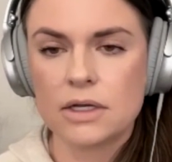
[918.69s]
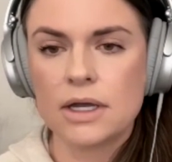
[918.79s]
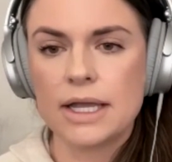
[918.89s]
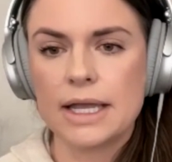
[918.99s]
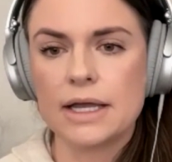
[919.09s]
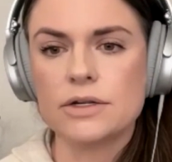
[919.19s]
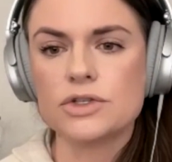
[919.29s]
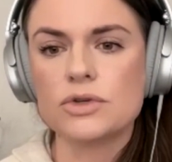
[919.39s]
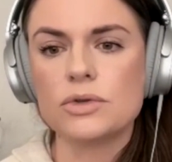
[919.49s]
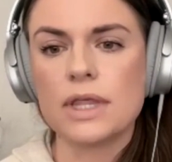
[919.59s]
And
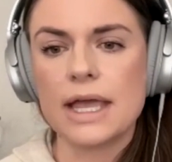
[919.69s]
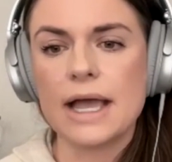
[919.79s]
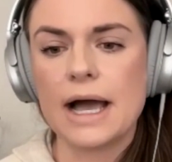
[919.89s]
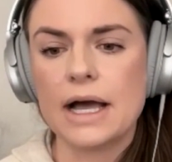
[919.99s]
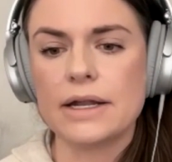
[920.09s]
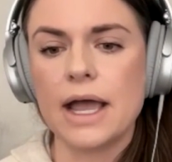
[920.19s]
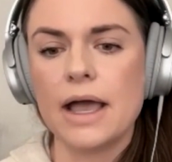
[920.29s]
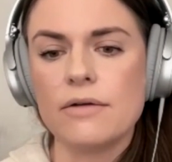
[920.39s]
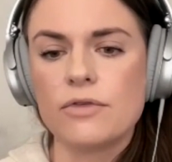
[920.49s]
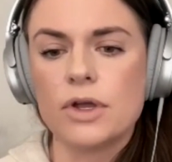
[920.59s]
so they had
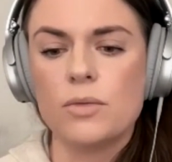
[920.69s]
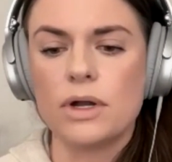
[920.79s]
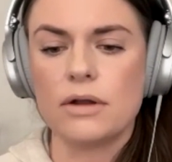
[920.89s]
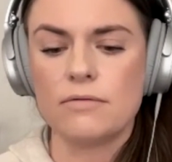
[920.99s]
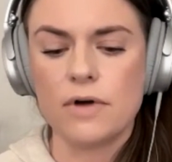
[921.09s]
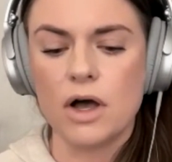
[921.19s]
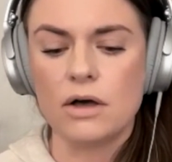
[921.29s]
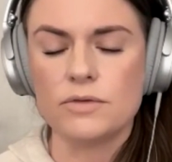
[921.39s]
everyone involved.